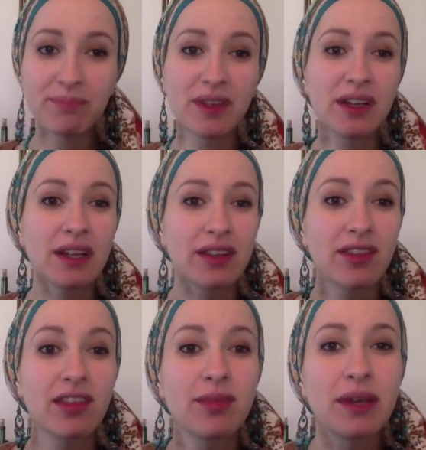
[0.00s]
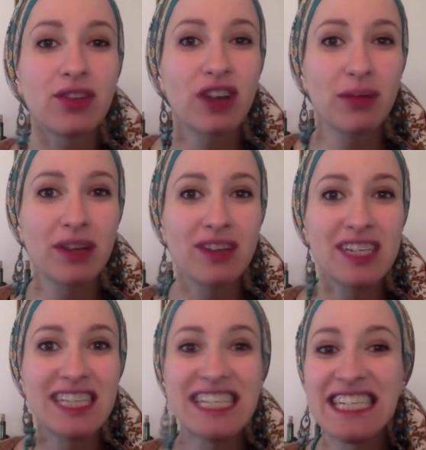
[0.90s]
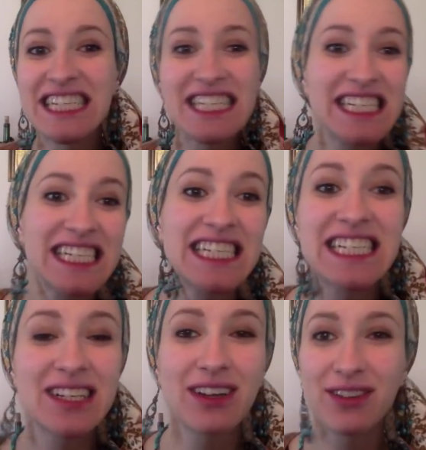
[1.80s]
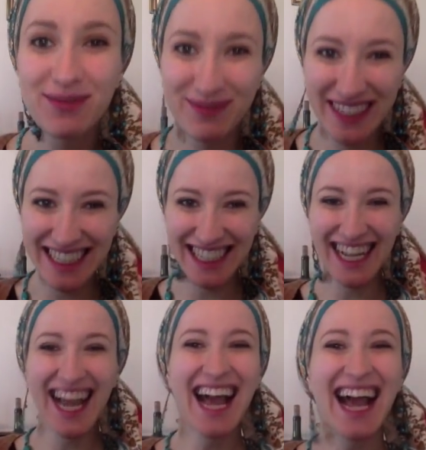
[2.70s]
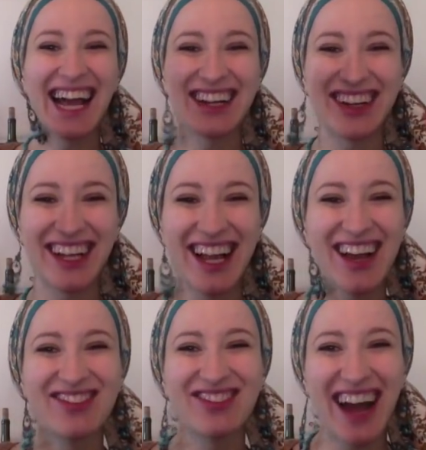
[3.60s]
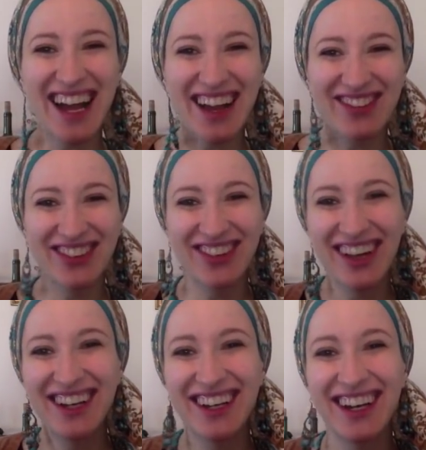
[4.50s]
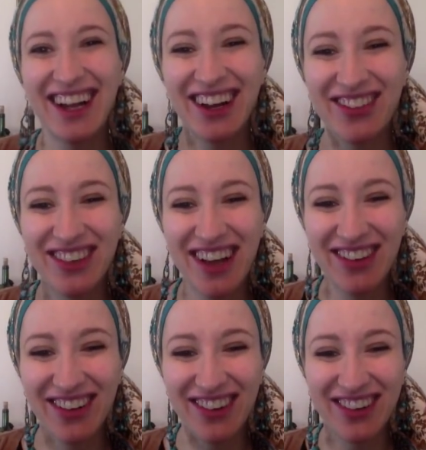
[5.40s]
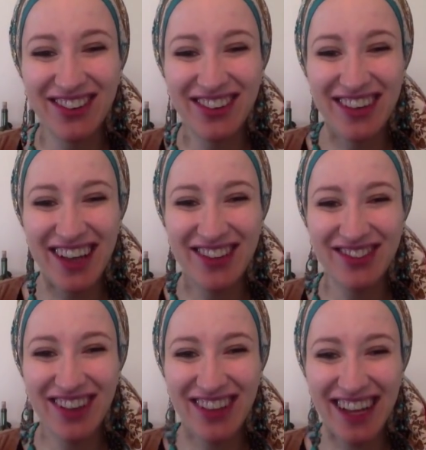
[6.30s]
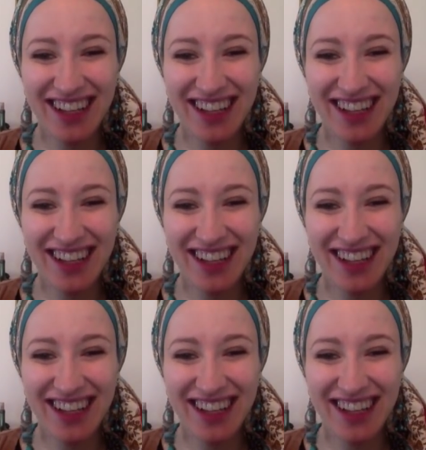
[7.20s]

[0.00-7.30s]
Didn't get to see spinach on my teeth. Good. Anyway, bye everyone. I hope you're having a wonderful day. Bye-bye.